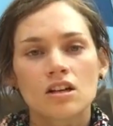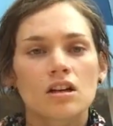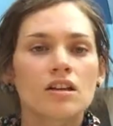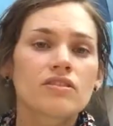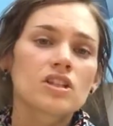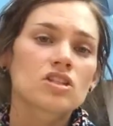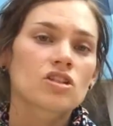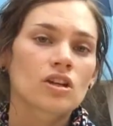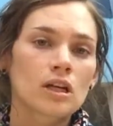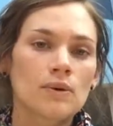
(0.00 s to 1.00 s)
All of these are
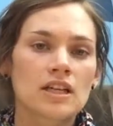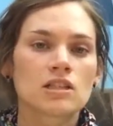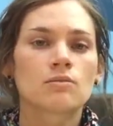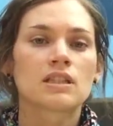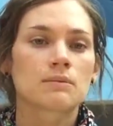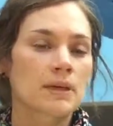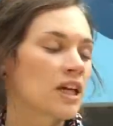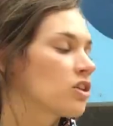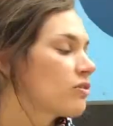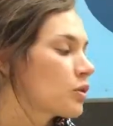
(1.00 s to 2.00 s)
great ways to
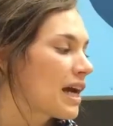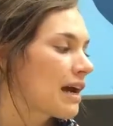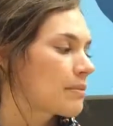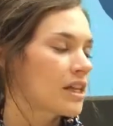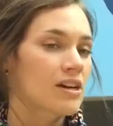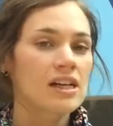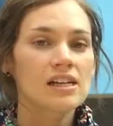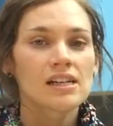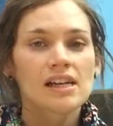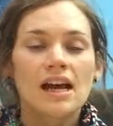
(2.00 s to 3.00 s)
expand their vocabulary,
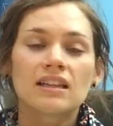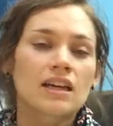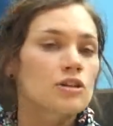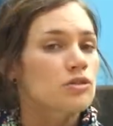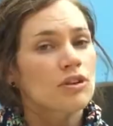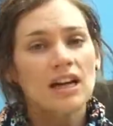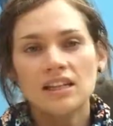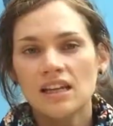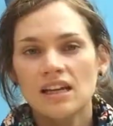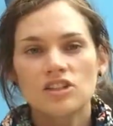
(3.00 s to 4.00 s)
and that goes for
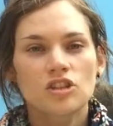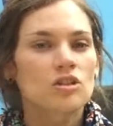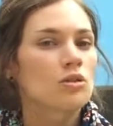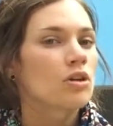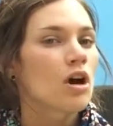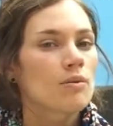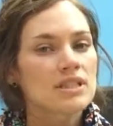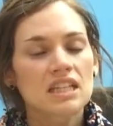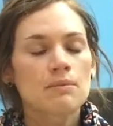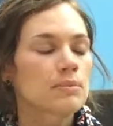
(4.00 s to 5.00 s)
any age because you can
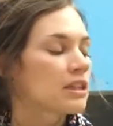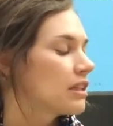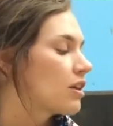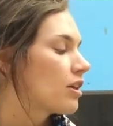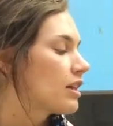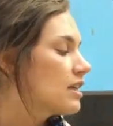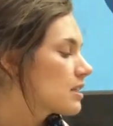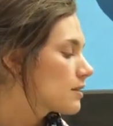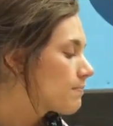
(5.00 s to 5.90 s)
always keep building on this.